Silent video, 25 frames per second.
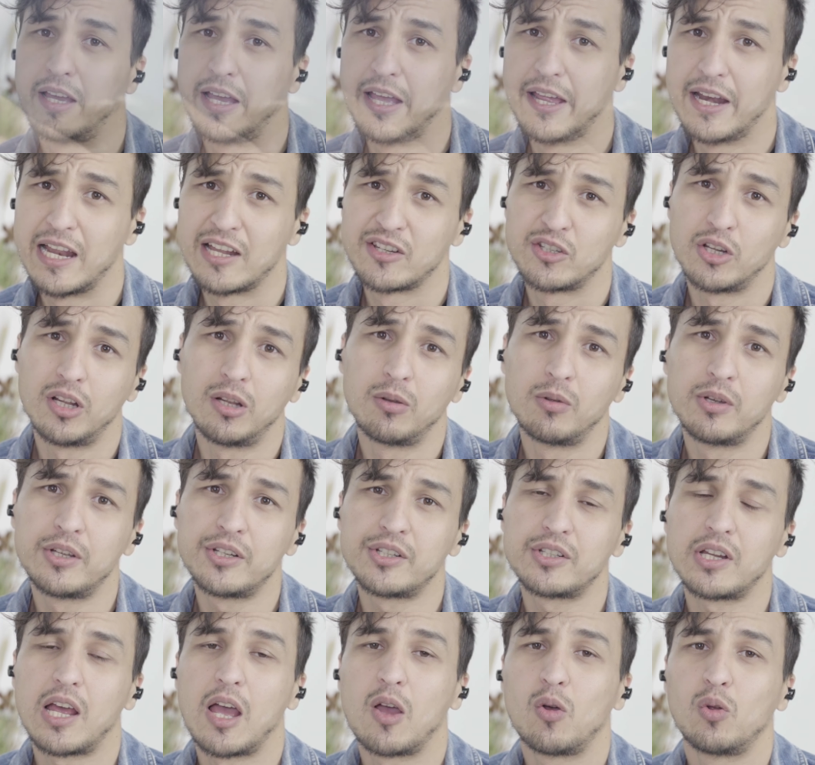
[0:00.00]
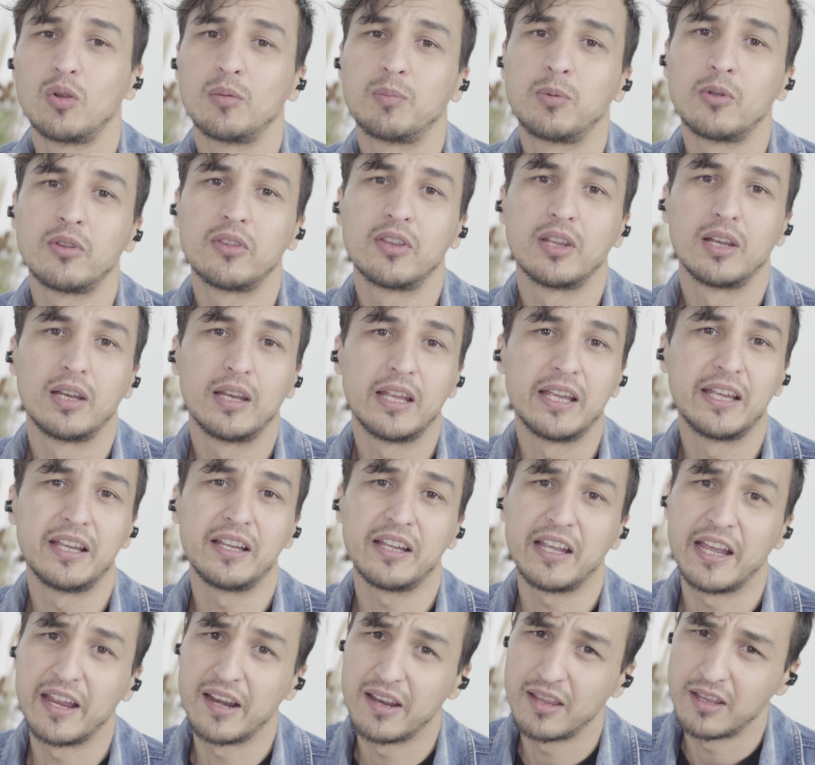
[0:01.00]
And as always, I will put the
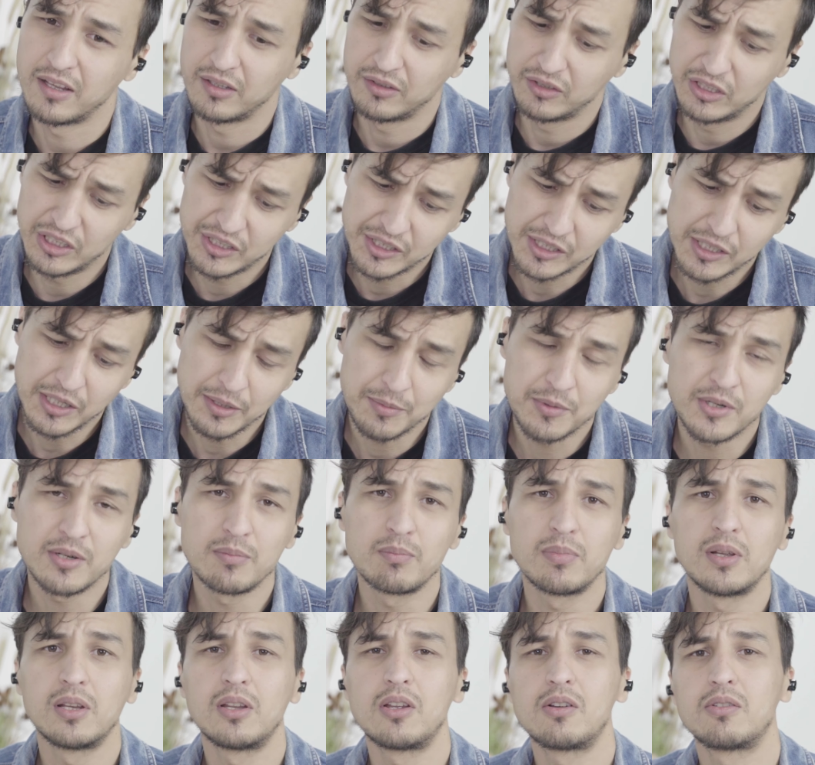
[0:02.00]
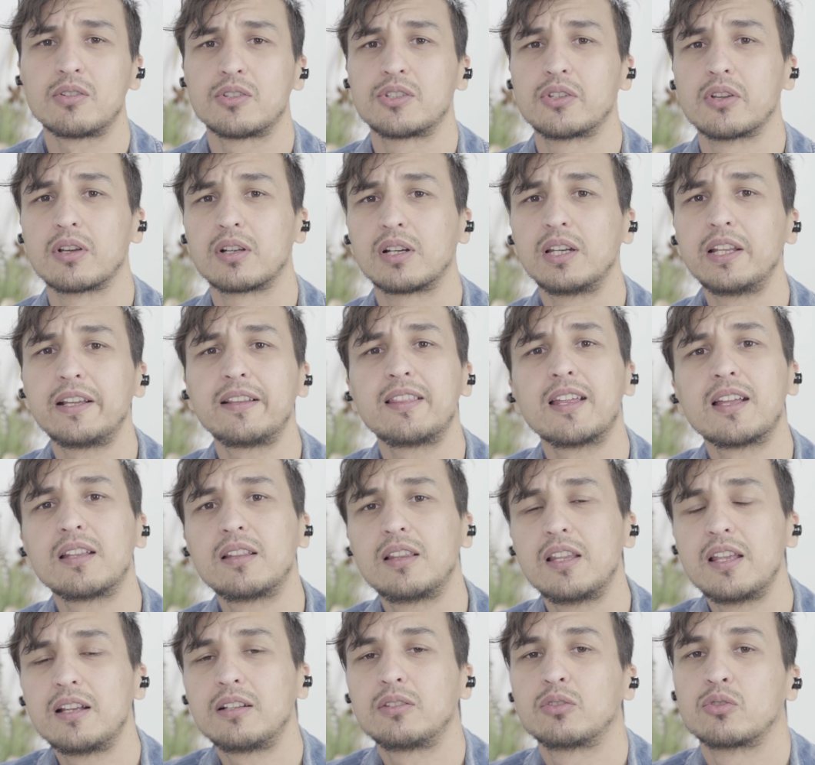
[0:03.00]
link in the description below, so click that
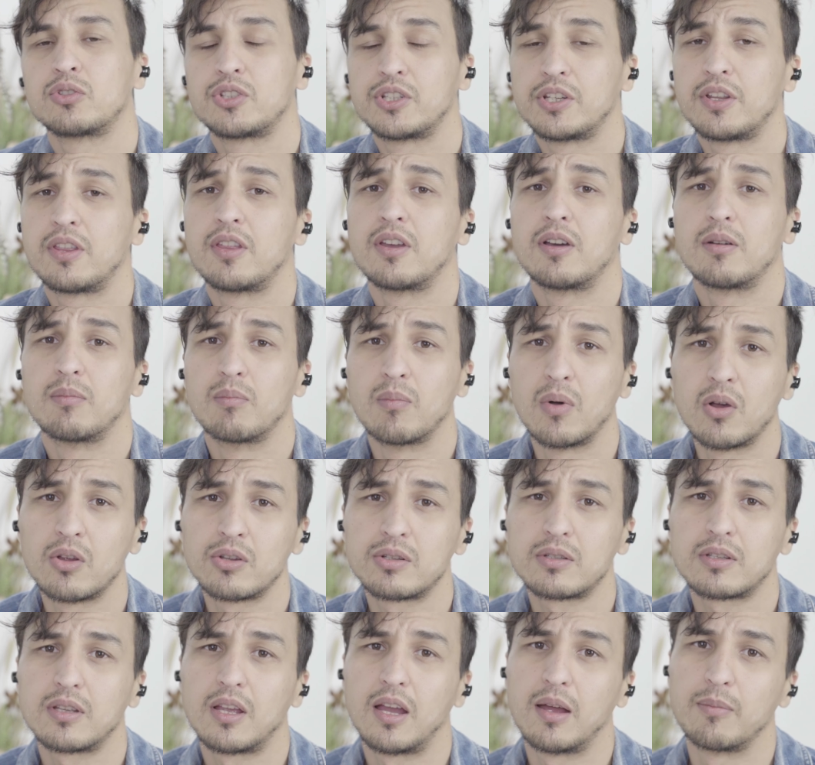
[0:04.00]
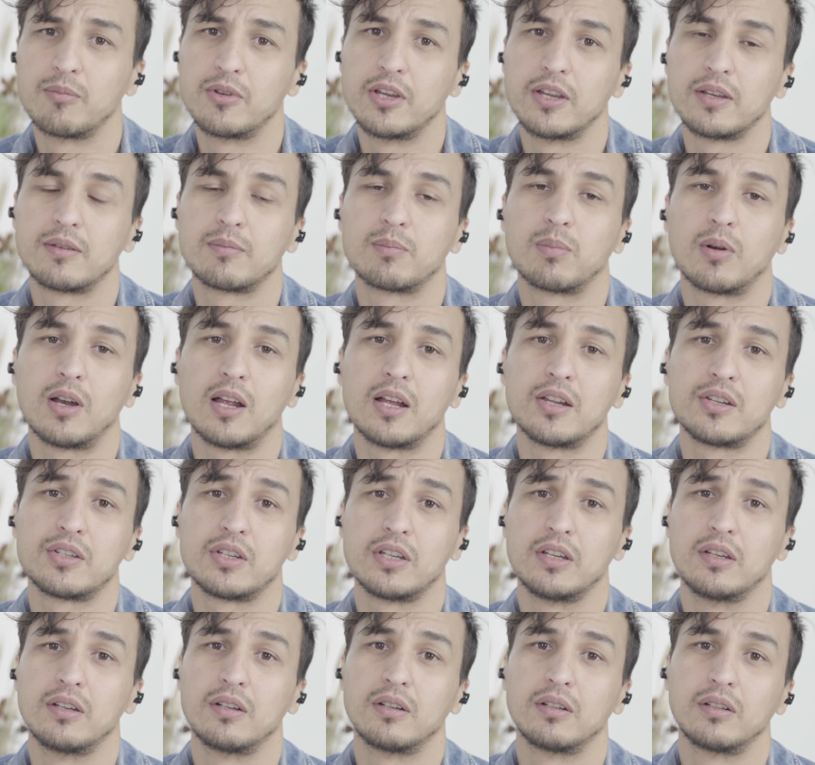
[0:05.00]
link to see the most updated price
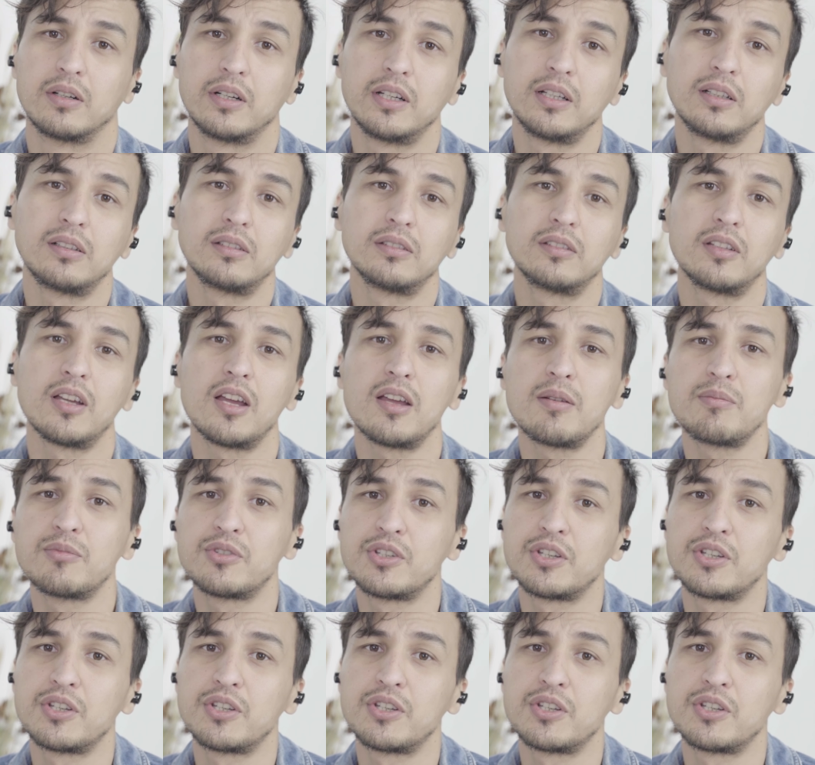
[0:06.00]
in real time.